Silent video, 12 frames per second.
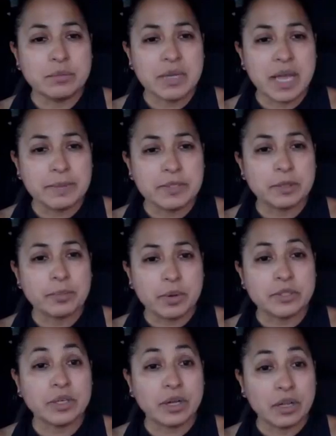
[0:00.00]
me, I'm
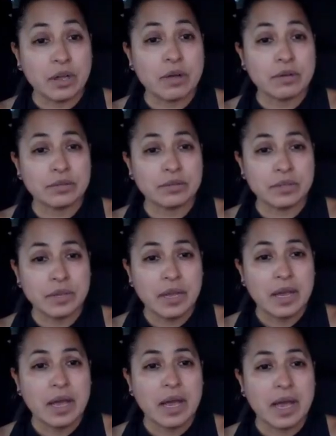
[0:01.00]
supposed to close
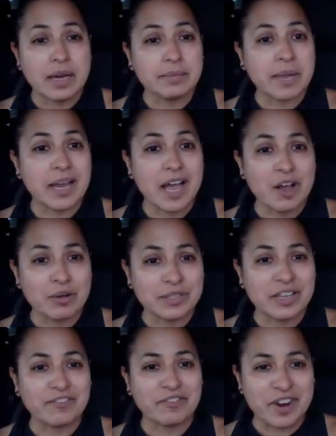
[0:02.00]
on my house
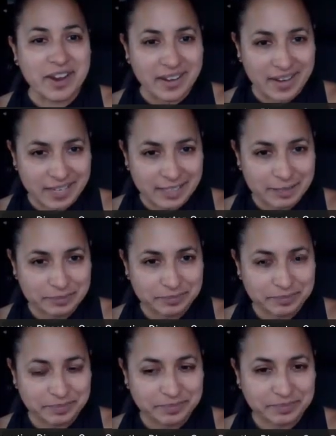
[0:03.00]
on Friday.
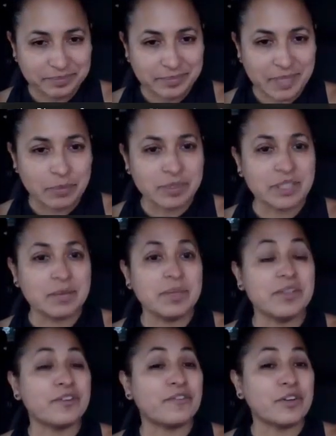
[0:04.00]
It was going to be
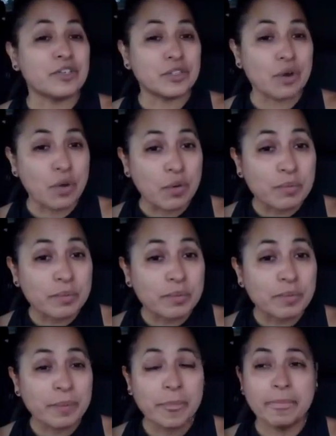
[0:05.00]
their first home
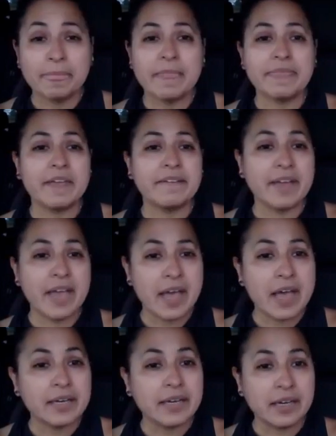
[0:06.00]
that they've
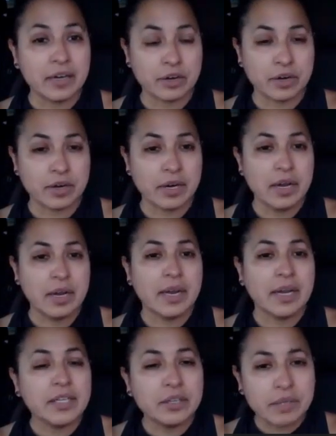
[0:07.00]
had here
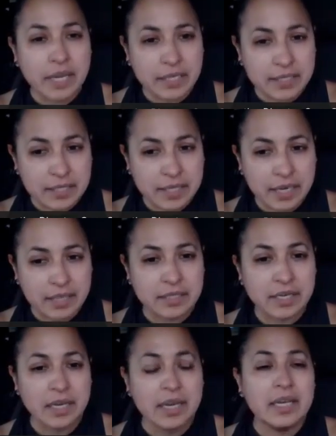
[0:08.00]
in the United
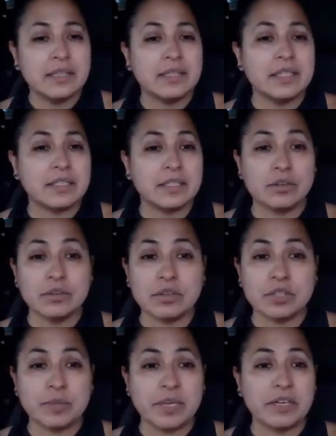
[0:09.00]
States. This little
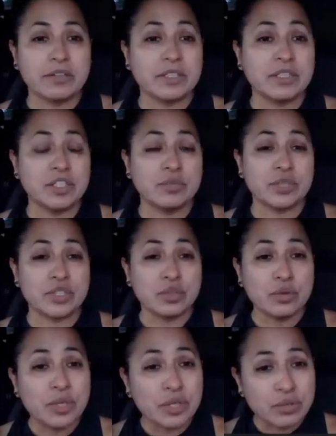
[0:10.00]
girl's been here since she was
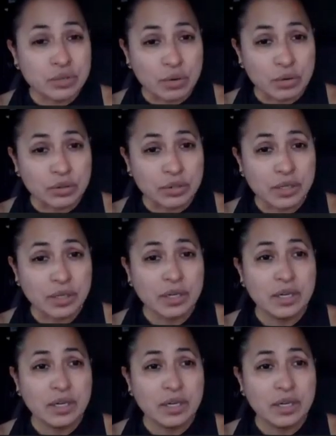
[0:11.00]
2 years old.